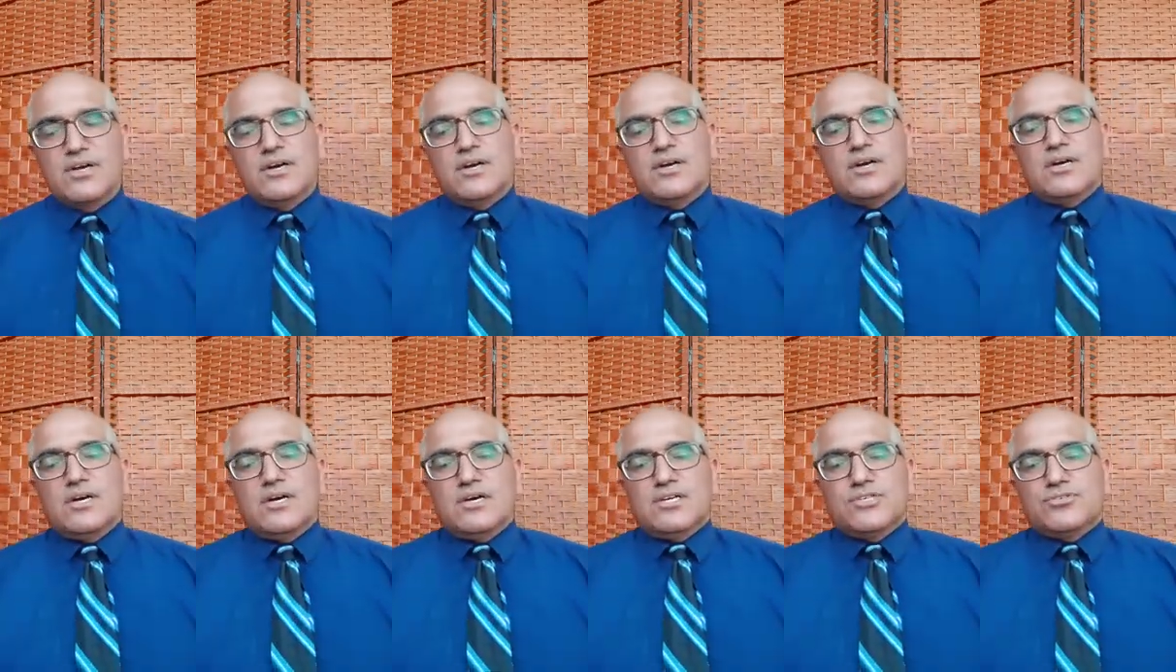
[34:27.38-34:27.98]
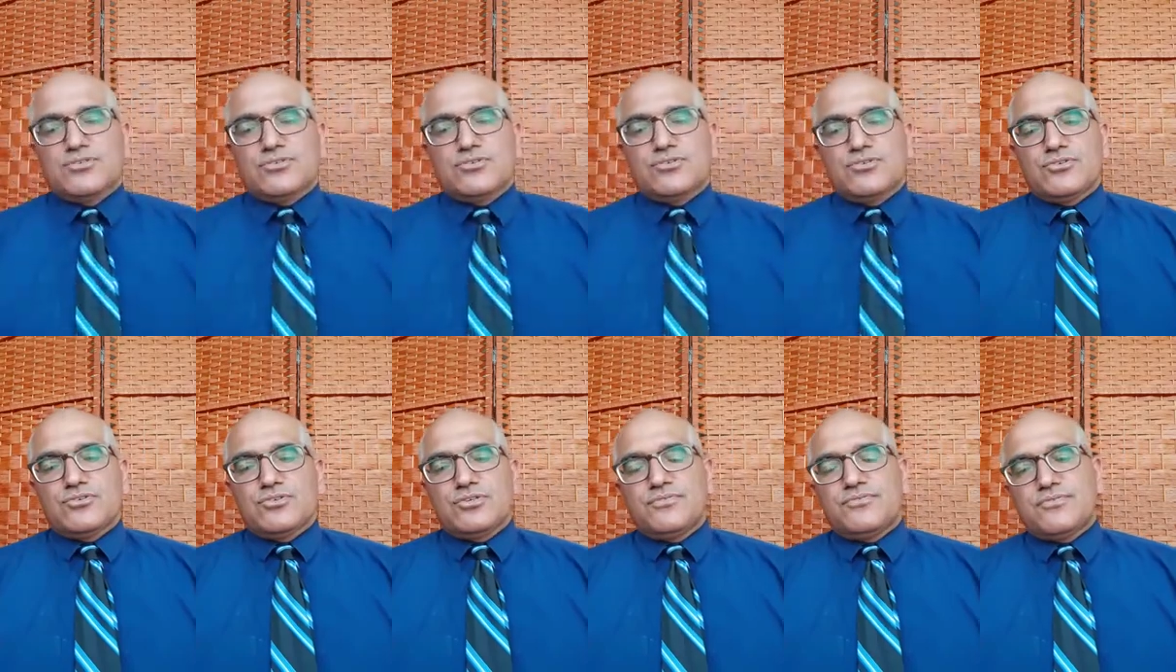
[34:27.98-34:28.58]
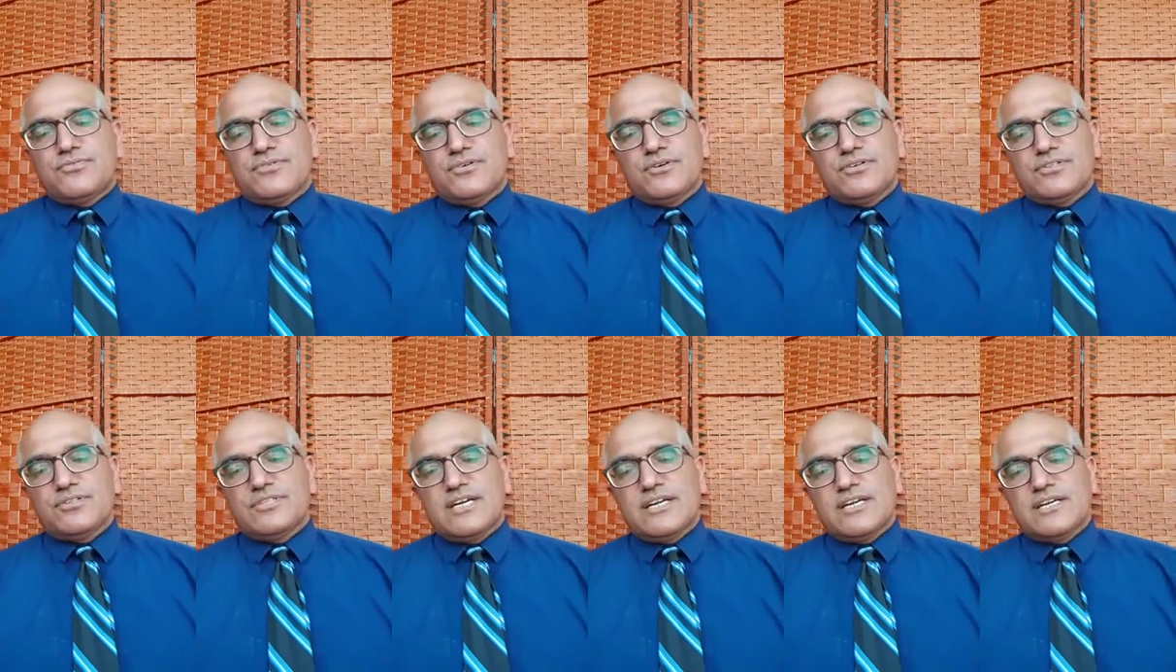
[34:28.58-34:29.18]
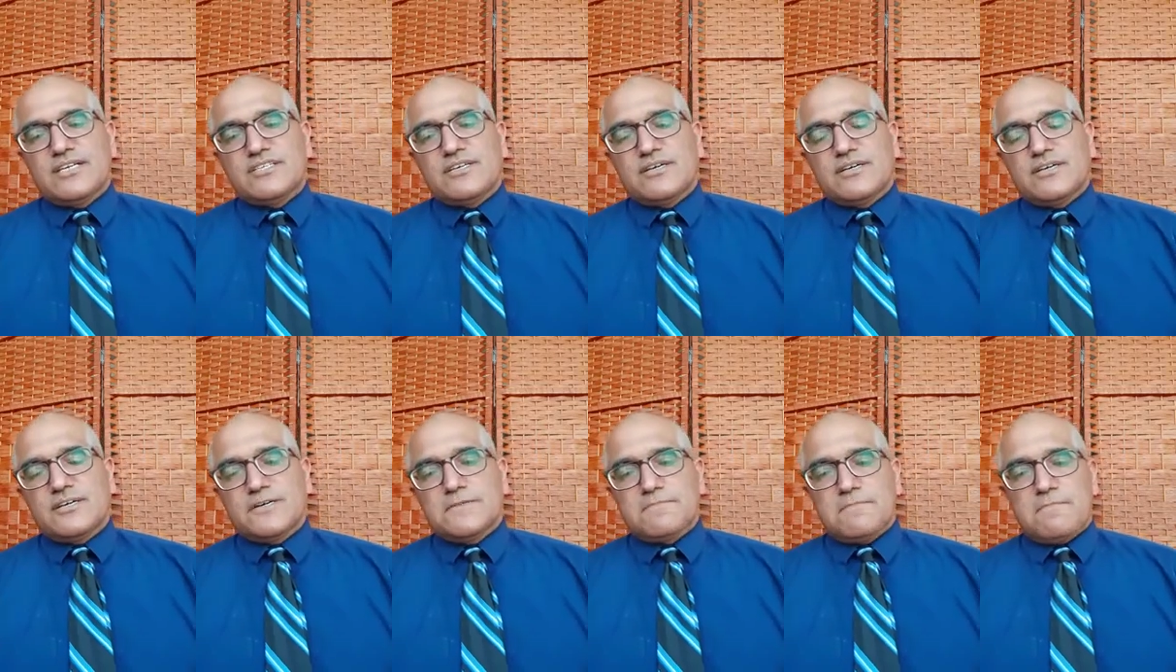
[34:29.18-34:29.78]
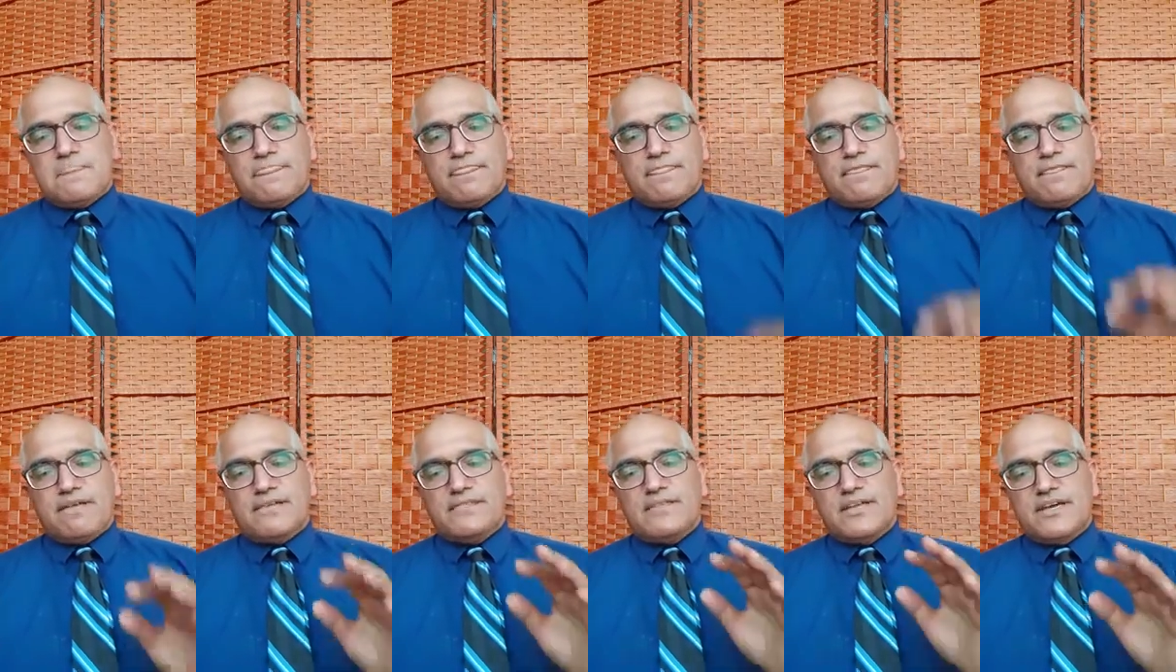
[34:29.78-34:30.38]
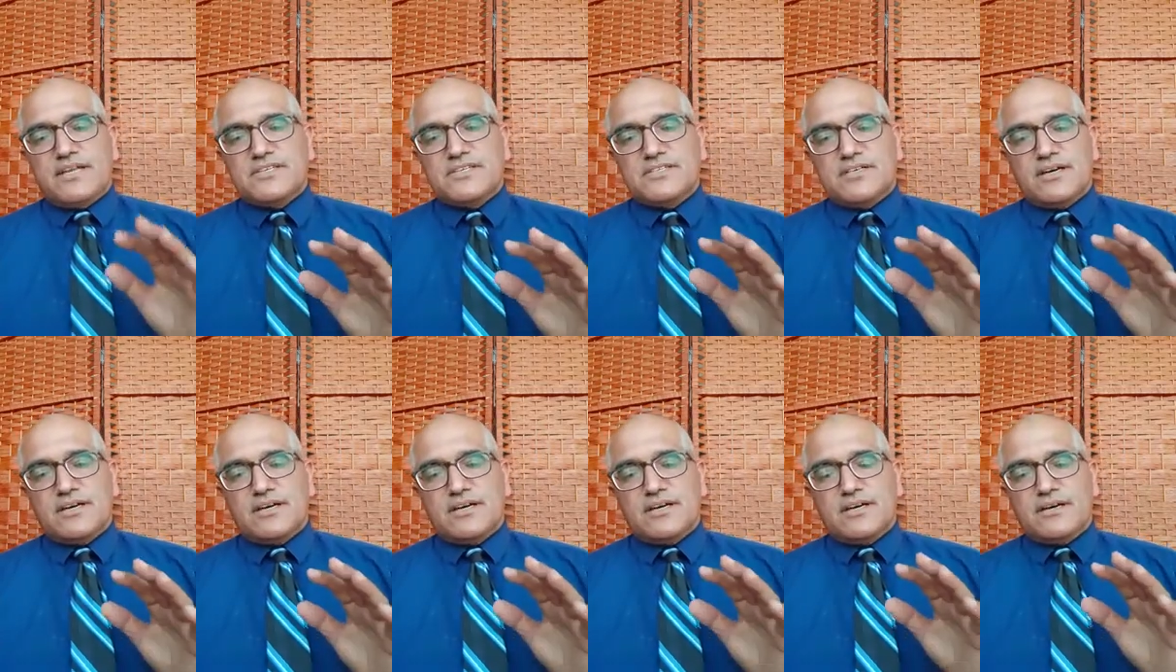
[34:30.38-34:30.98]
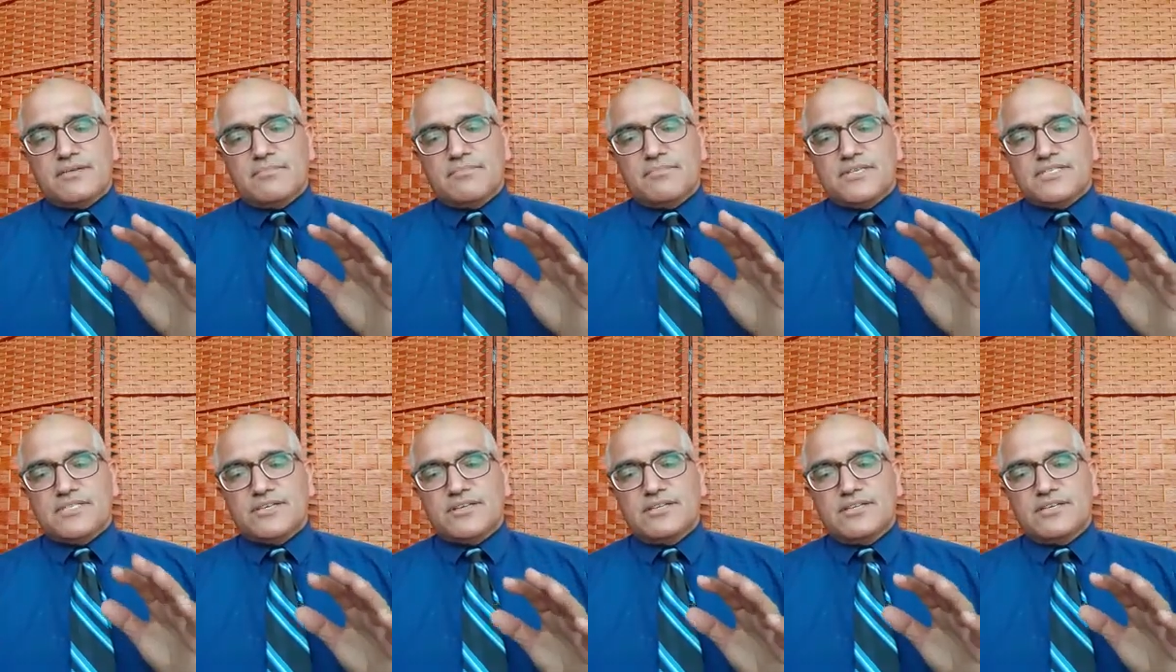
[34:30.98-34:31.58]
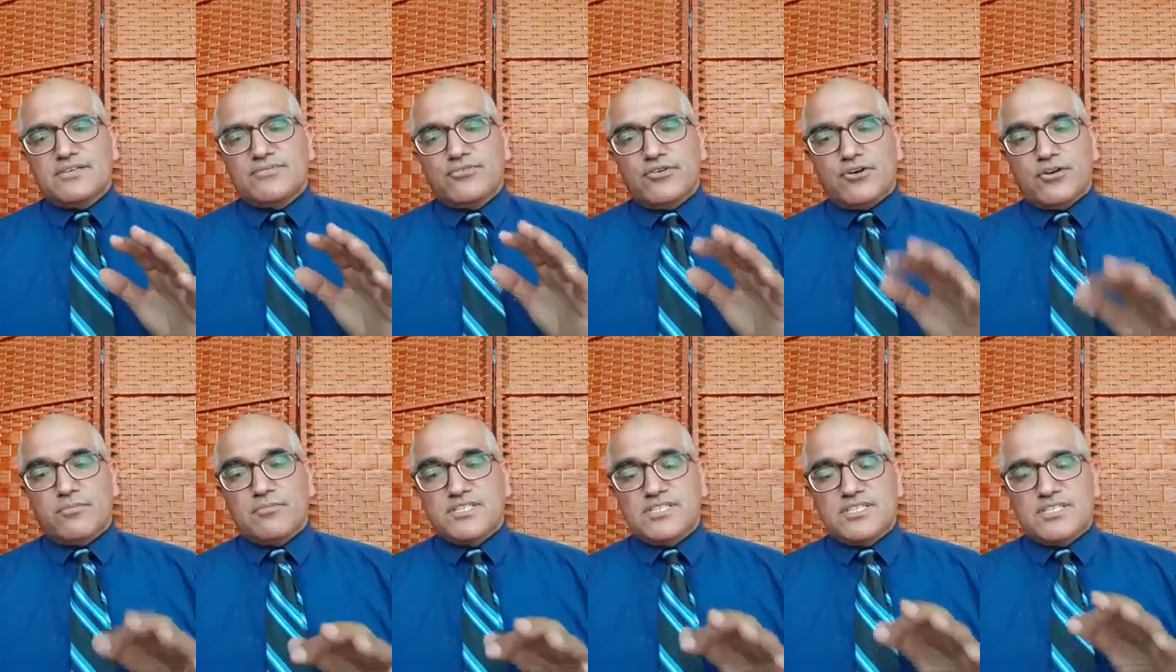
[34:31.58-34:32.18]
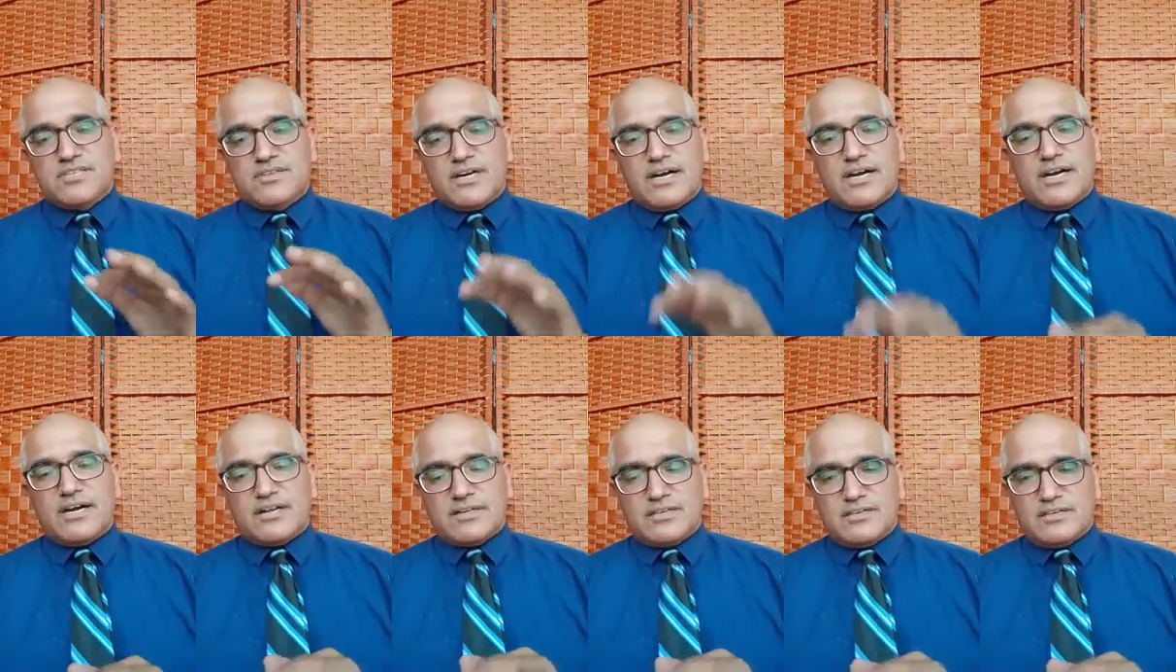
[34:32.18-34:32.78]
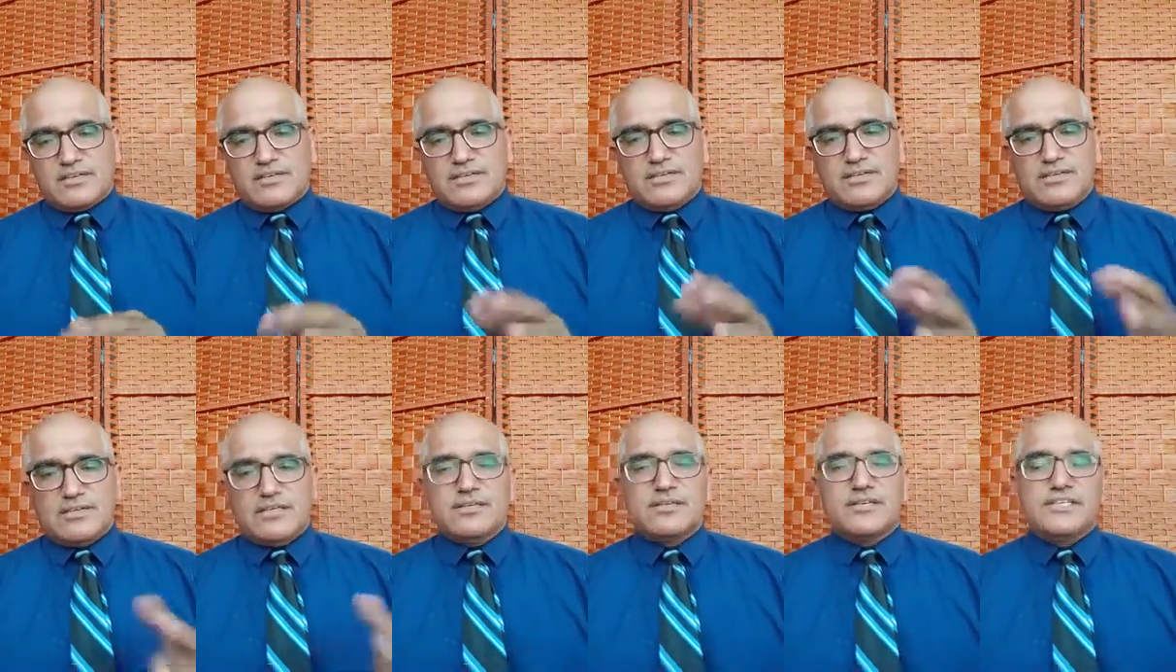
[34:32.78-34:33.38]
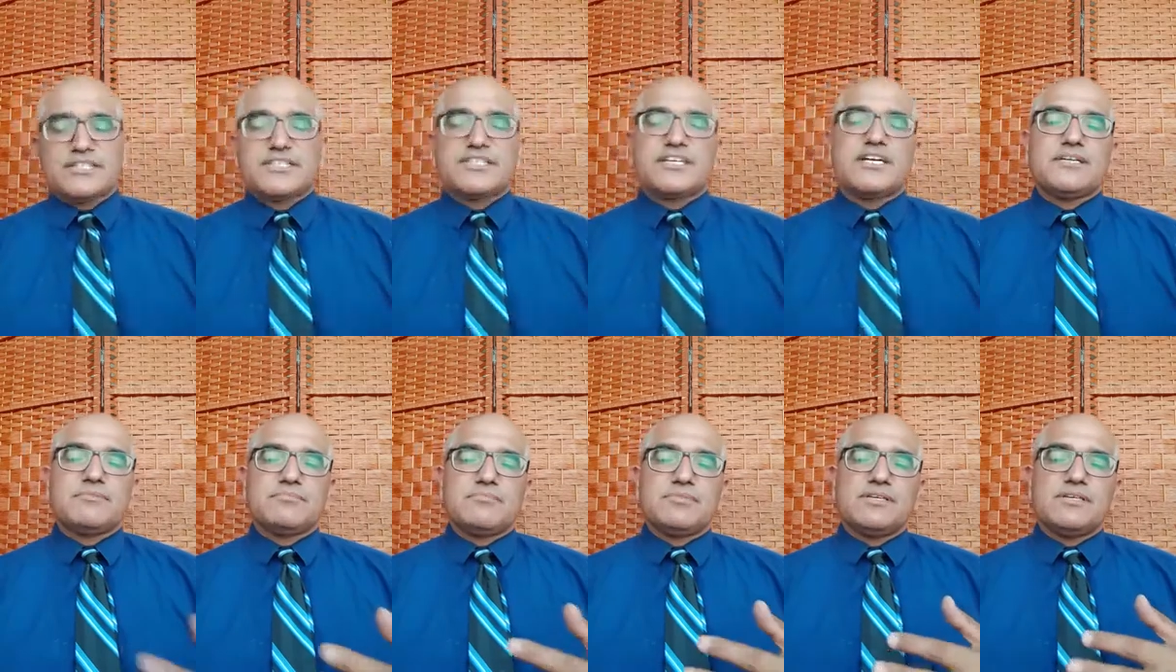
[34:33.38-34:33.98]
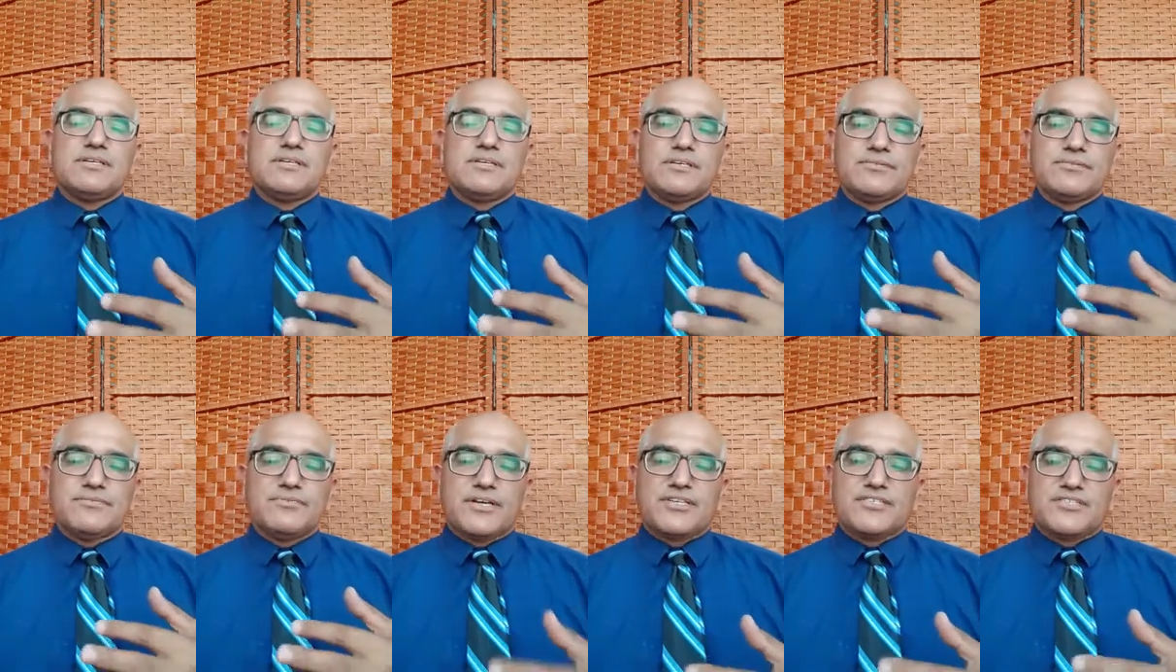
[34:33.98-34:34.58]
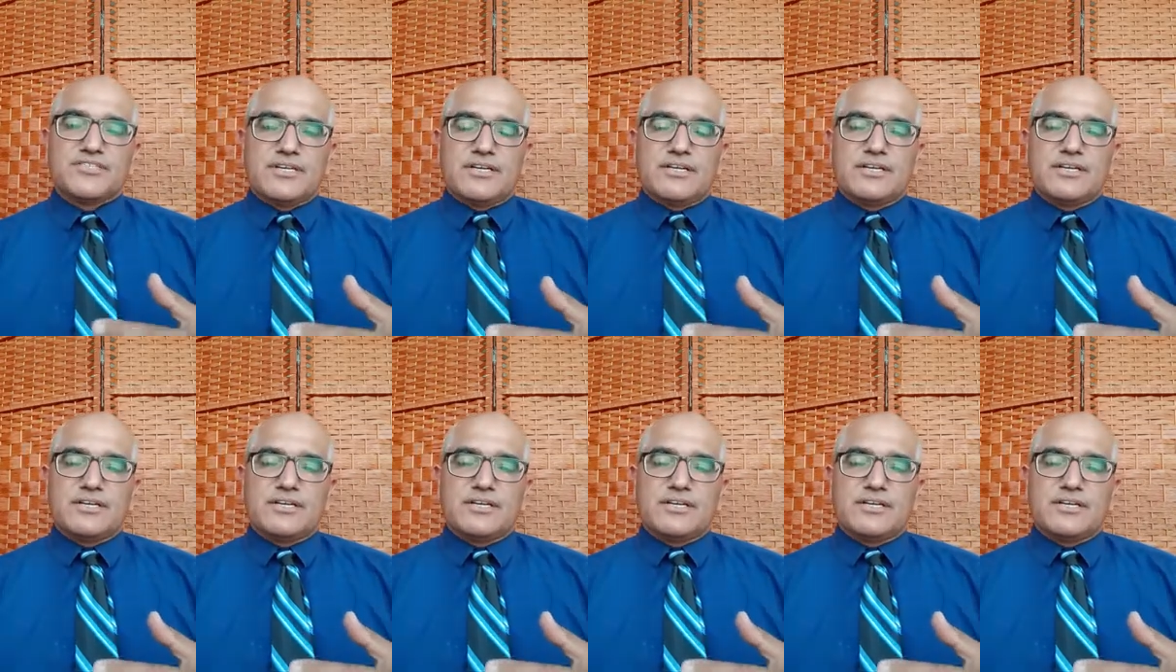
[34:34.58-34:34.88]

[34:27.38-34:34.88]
So if there is a basically formation of the arc, it can be functional.